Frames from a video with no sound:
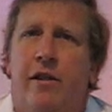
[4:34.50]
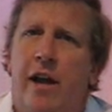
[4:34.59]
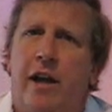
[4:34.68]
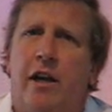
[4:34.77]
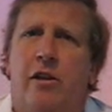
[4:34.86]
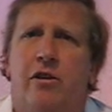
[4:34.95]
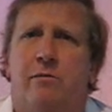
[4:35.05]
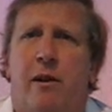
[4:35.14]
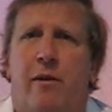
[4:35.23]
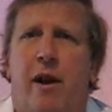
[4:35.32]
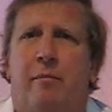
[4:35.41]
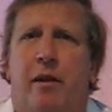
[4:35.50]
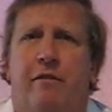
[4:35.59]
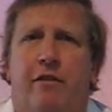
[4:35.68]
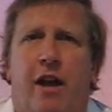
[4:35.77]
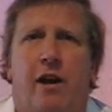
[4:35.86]
That concludes my
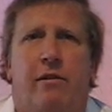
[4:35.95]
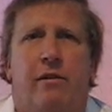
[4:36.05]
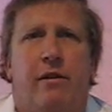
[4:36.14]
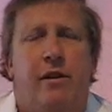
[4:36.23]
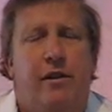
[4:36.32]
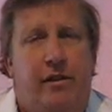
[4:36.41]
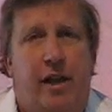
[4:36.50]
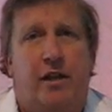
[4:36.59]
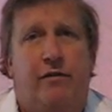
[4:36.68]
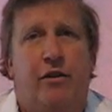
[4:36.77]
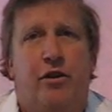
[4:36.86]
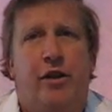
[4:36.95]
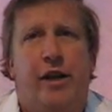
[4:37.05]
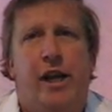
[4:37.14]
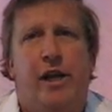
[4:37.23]
rambling for now. Thanks for tuning